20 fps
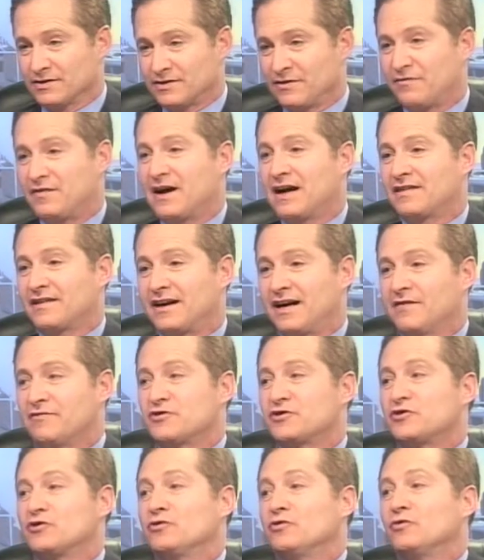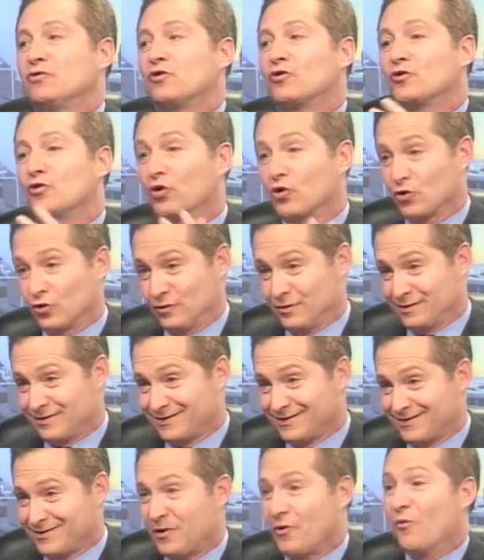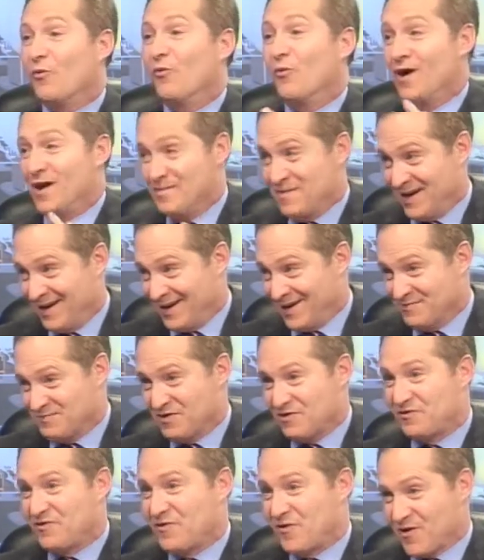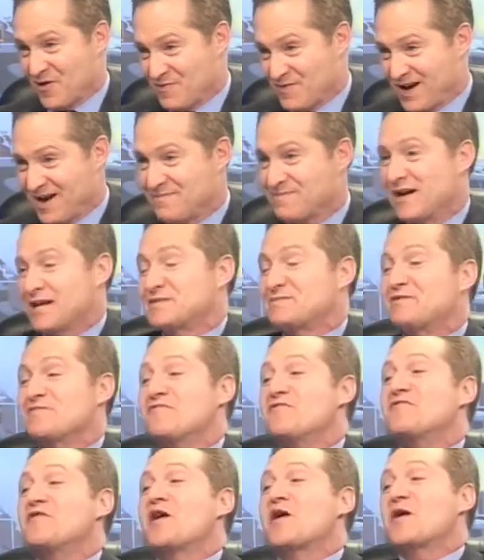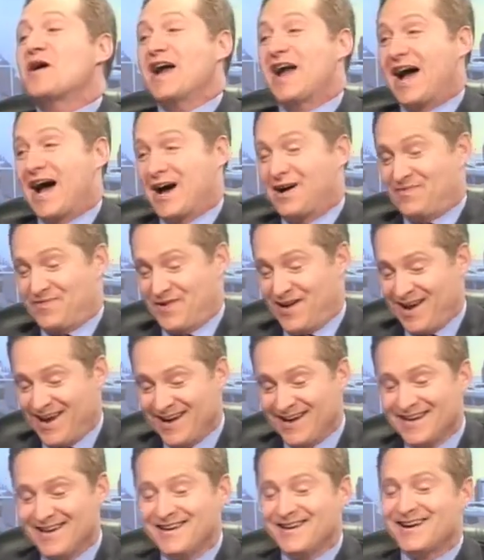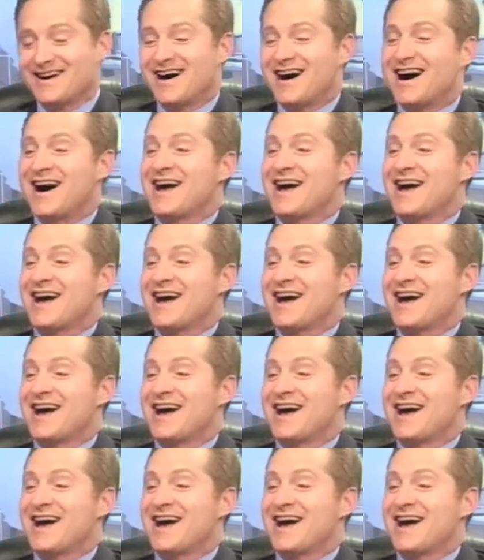fact that I have two girls, women, before me makes me very happy. I